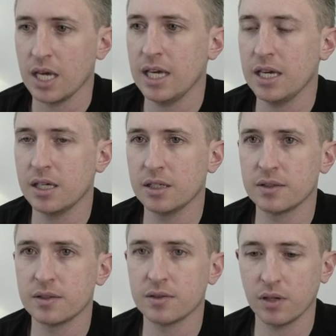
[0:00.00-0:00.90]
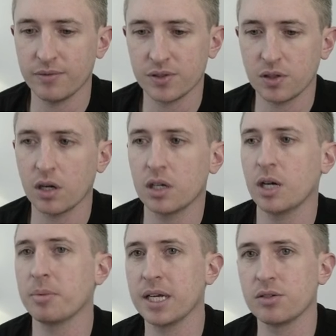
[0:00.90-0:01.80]
So I've started
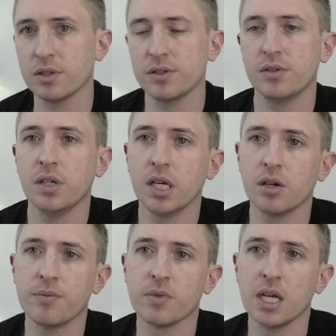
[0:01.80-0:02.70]
up Android Studio.